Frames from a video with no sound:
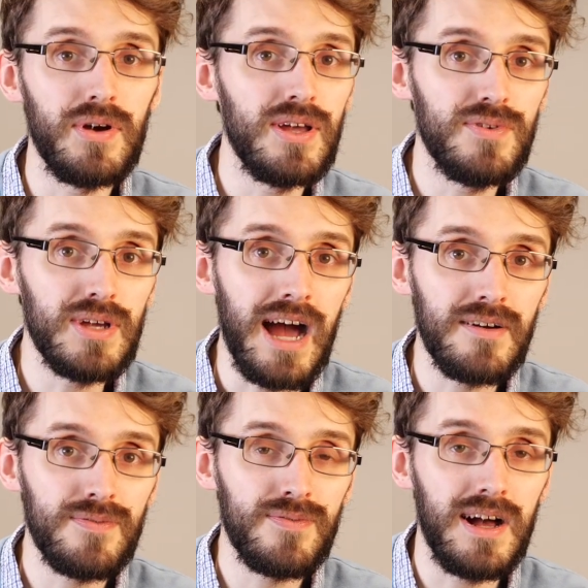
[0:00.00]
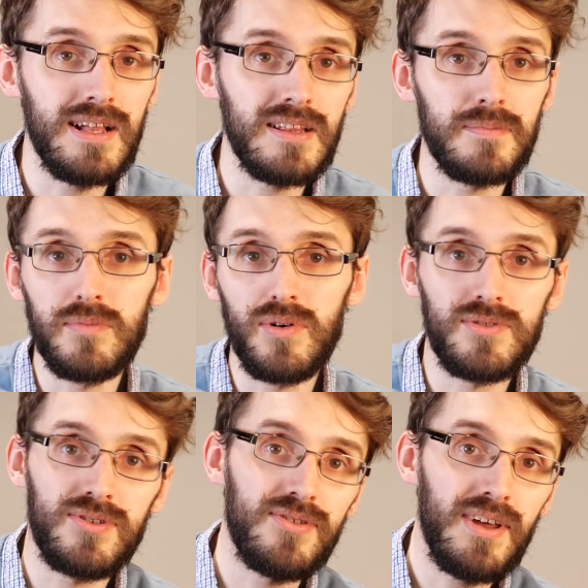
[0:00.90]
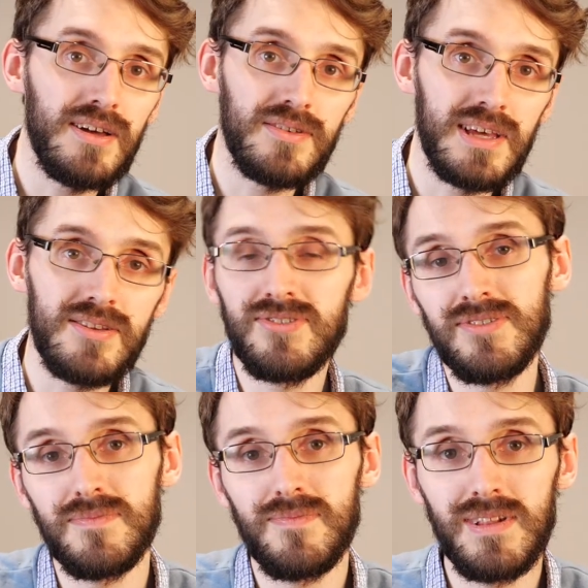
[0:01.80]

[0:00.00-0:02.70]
But if you have a little bit more to say on this,